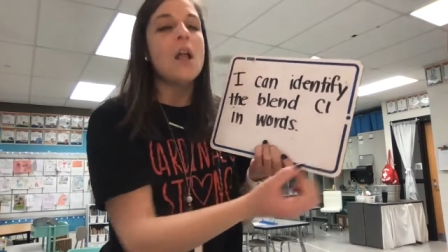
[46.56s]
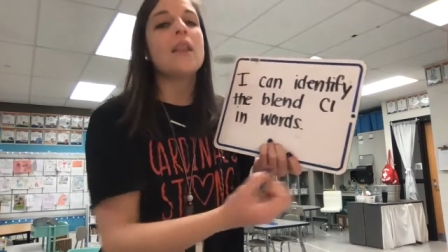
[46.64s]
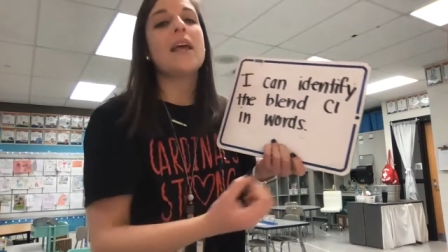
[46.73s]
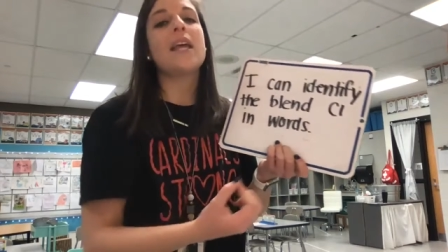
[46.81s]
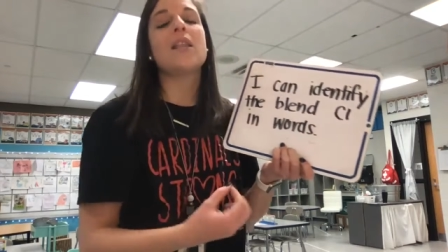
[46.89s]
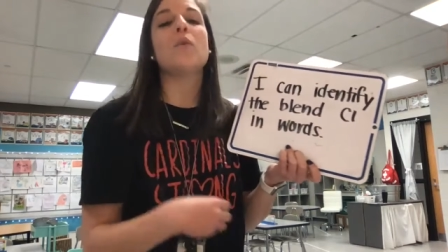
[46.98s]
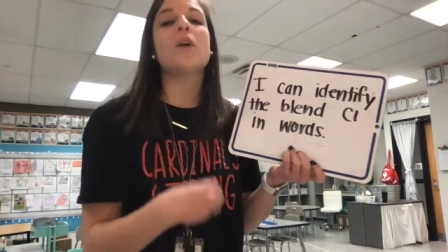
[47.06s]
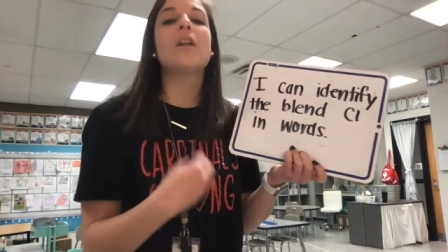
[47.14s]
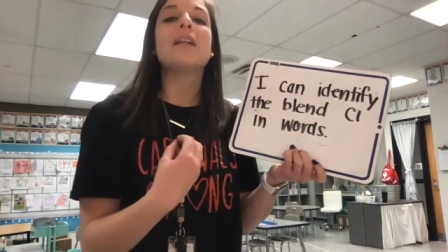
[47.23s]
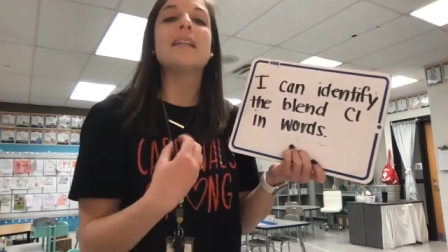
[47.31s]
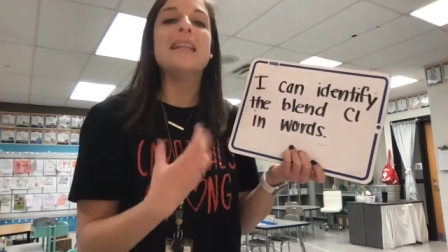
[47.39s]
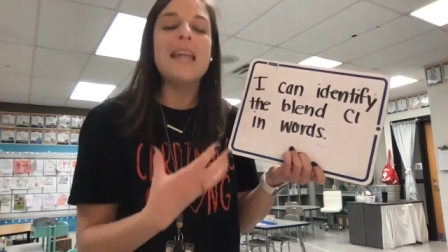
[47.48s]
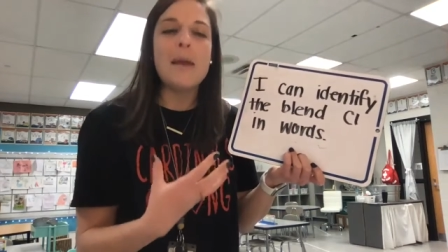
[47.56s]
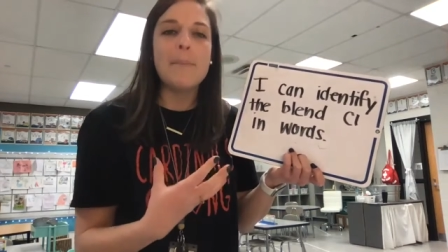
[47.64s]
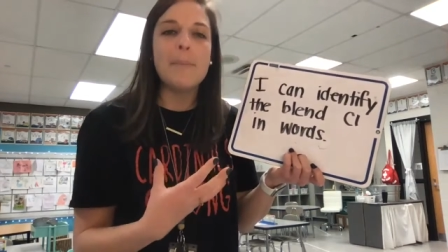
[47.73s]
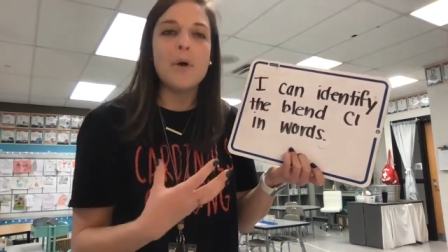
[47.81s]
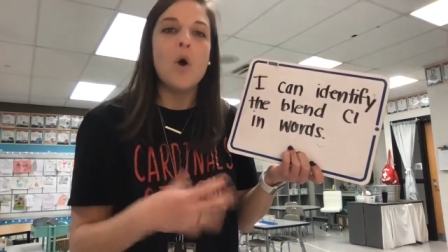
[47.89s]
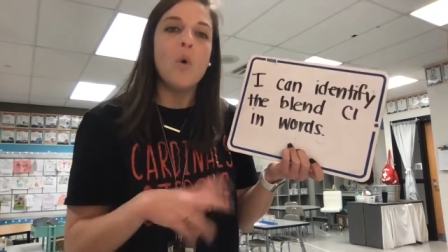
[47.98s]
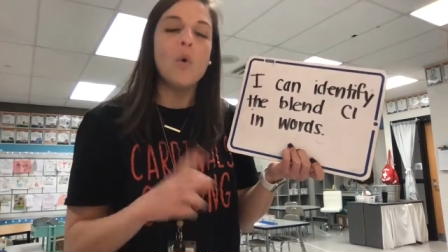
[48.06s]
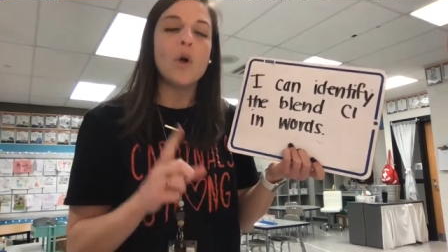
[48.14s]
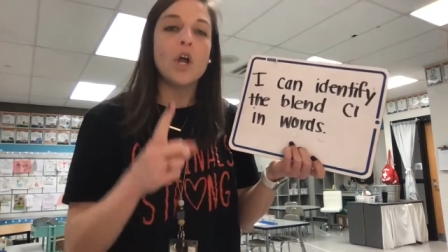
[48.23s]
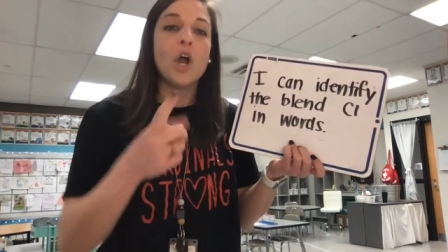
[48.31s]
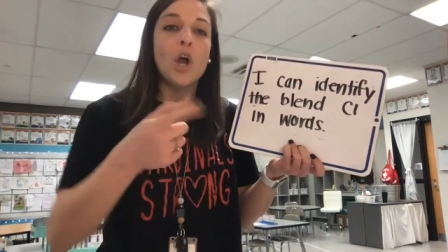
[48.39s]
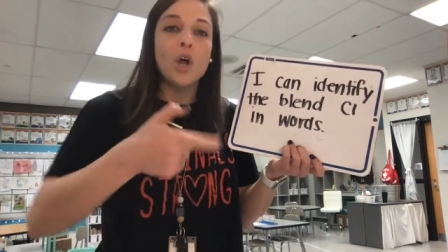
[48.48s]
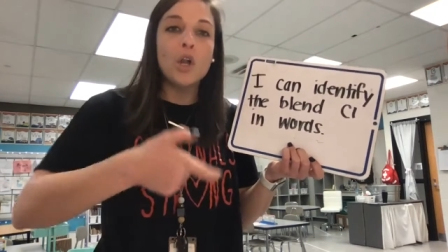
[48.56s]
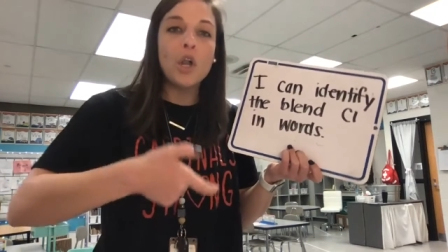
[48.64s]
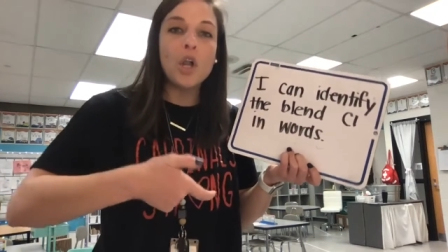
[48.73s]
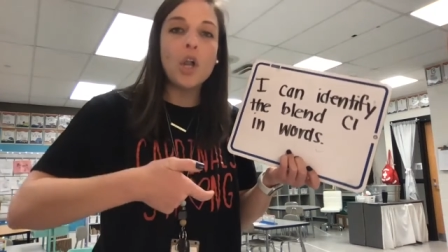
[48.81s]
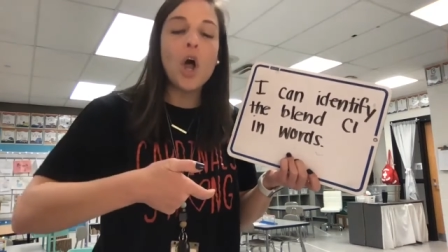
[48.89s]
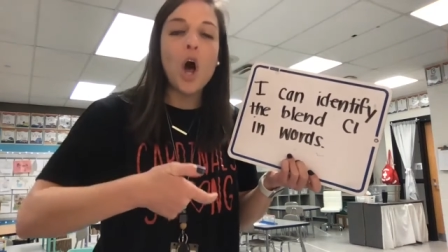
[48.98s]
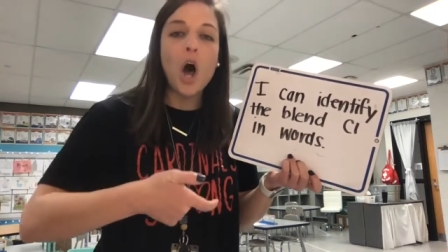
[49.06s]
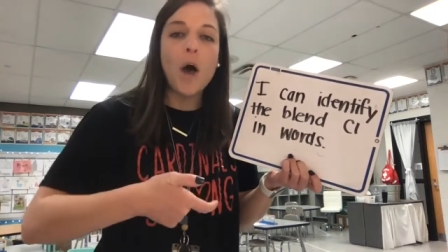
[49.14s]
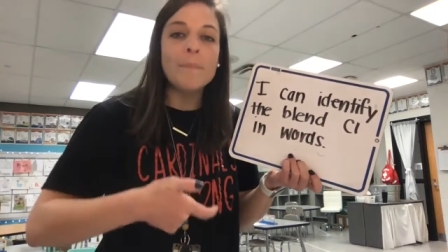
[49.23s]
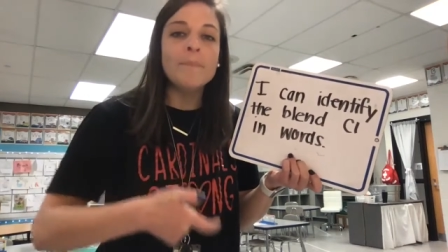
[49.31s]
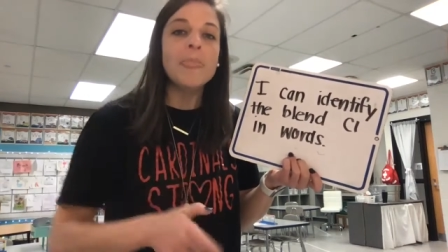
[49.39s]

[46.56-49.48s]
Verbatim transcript: like in the word click or claw.